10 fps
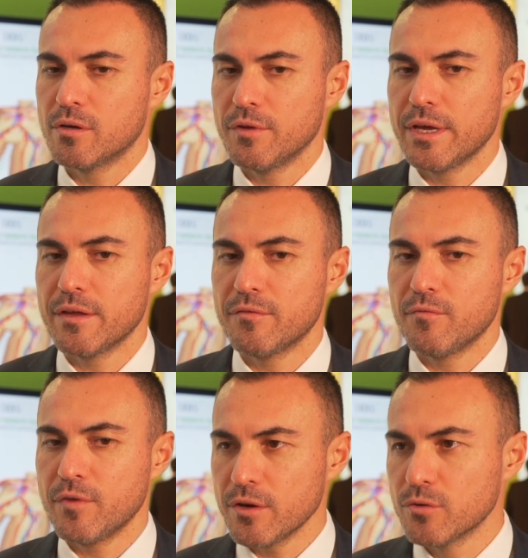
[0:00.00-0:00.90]
we get
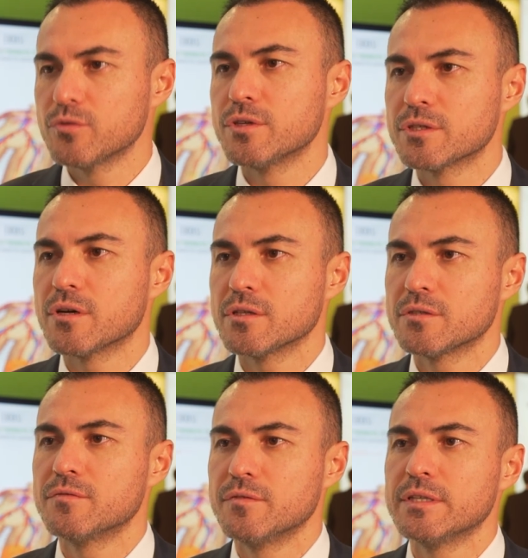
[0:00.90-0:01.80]
very good
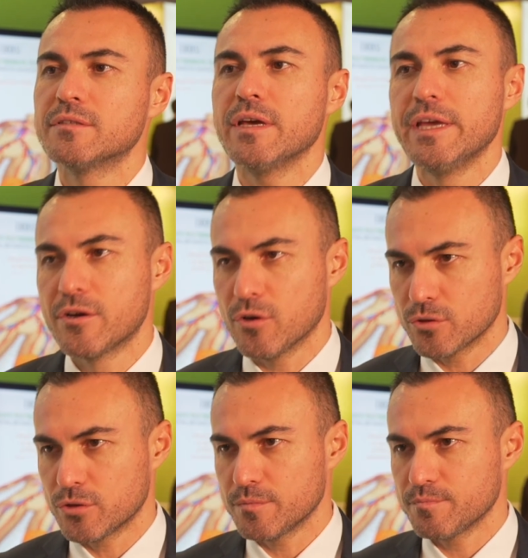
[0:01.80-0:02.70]
results with
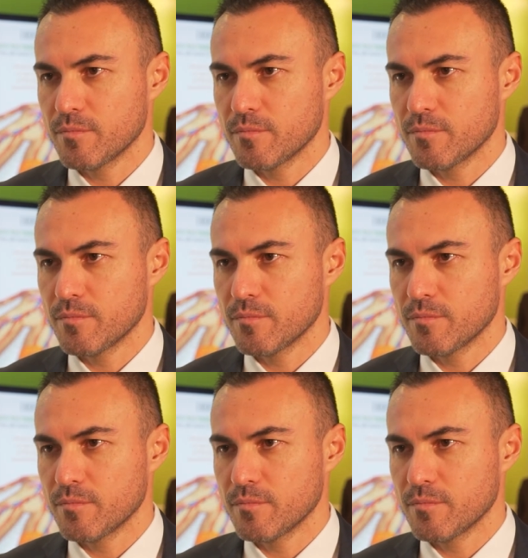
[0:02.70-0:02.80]
EKOS.